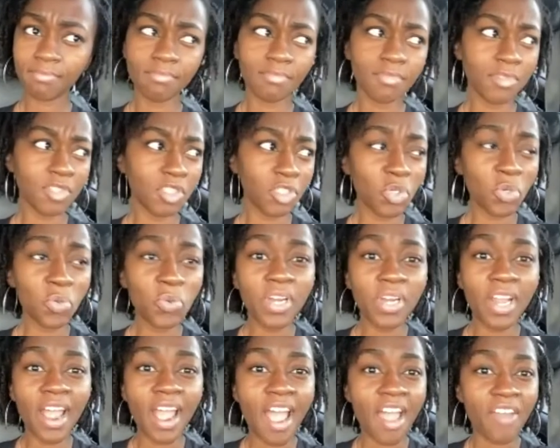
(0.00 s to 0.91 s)

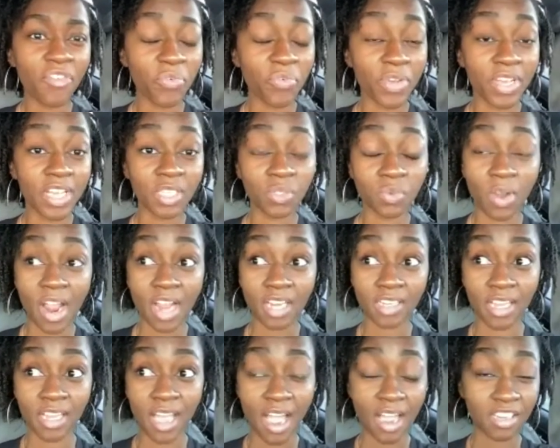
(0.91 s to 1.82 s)
2.5 weeks where
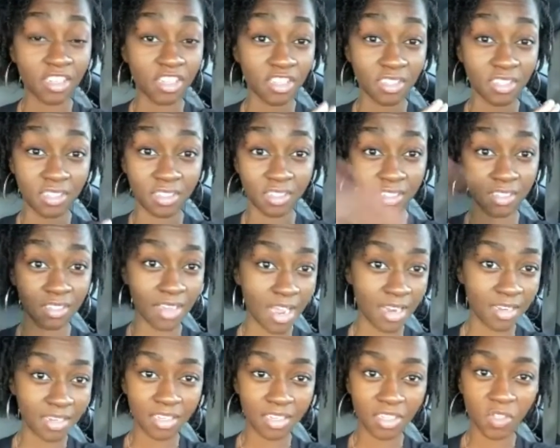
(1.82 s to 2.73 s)
I
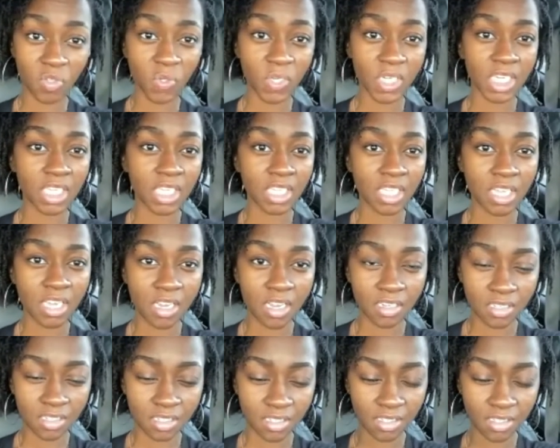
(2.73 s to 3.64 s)
didn't do anything. I
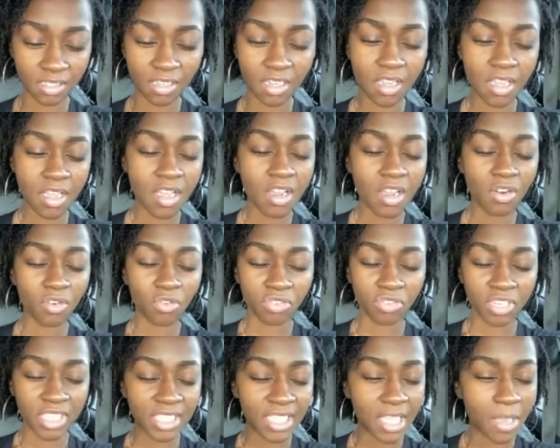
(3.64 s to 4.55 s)
just
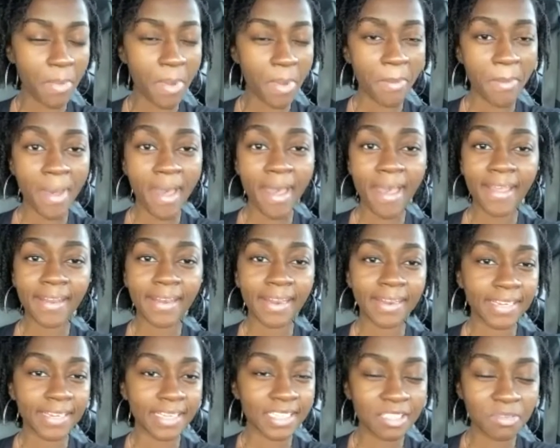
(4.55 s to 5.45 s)
reset my mind. I
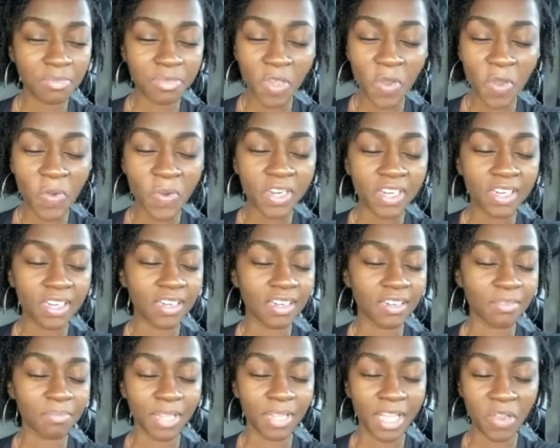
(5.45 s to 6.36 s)
did some
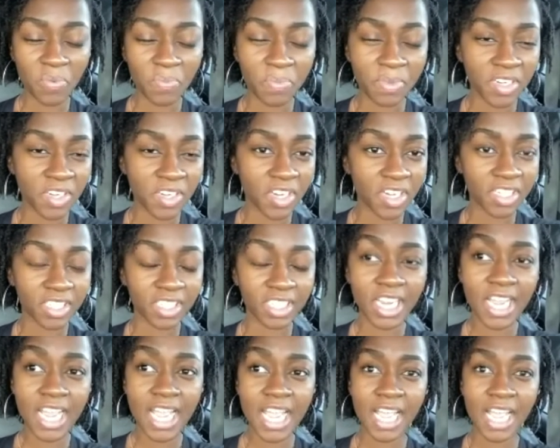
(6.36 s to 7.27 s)
yoga, played with my daughter,
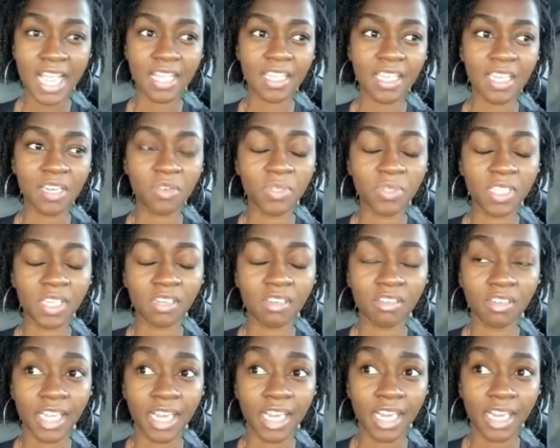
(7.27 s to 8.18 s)
and then it was like,
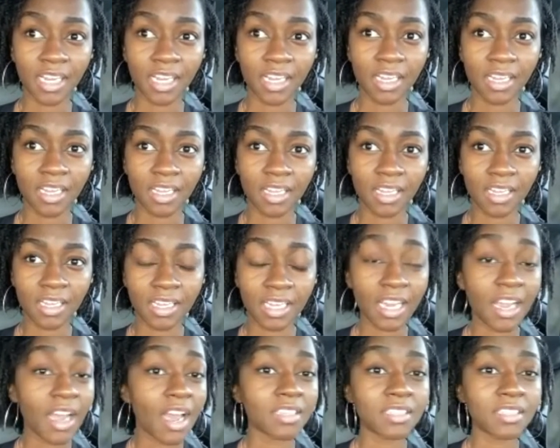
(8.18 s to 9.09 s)
okay,
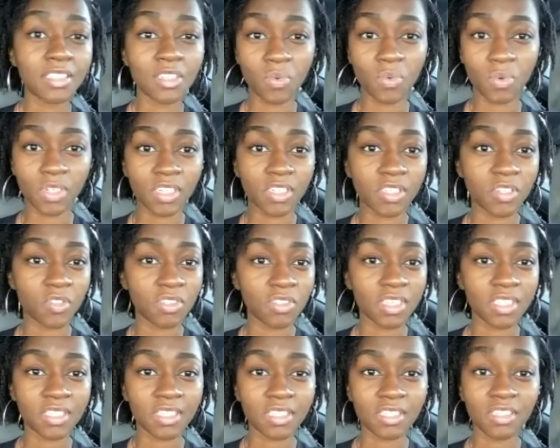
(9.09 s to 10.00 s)
yeah, I still want to do
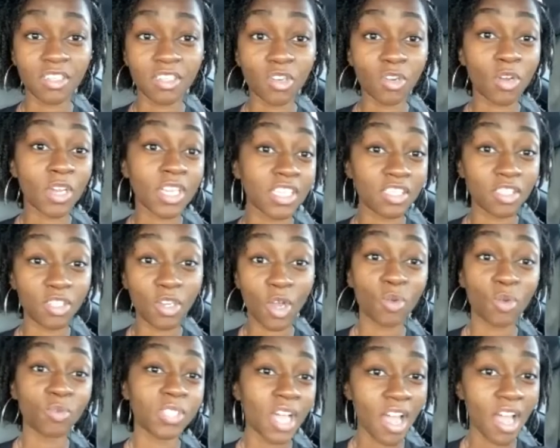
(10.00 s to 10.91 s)
this. It's
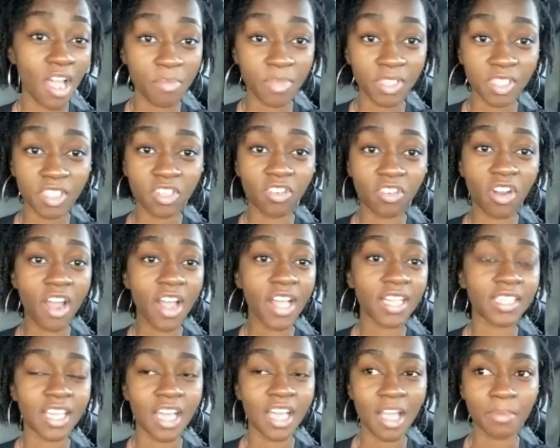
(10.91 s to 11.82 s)
go time. It's
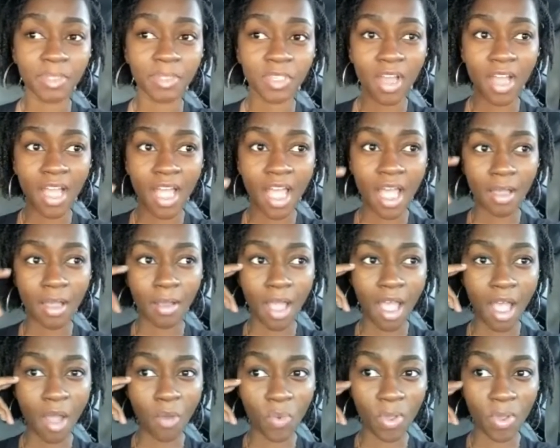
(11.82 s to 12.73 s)
grind time. So
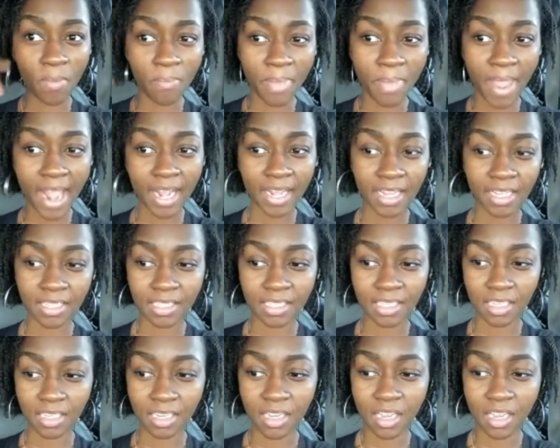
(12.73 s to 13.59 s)
I went back into